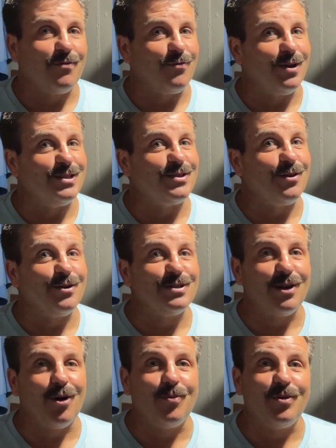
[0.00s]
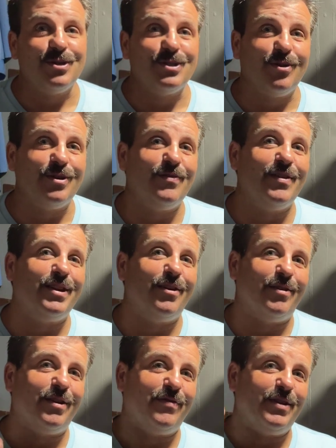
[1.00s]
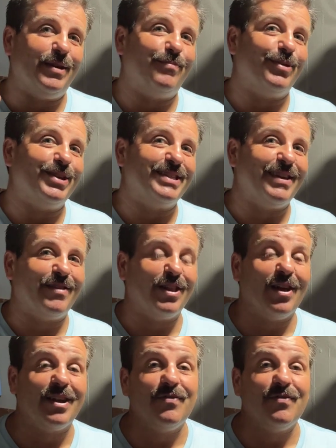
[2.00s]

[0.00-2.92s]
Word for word: Friends, of course, I hope you enjoyed the video, and if you did, please give it a like.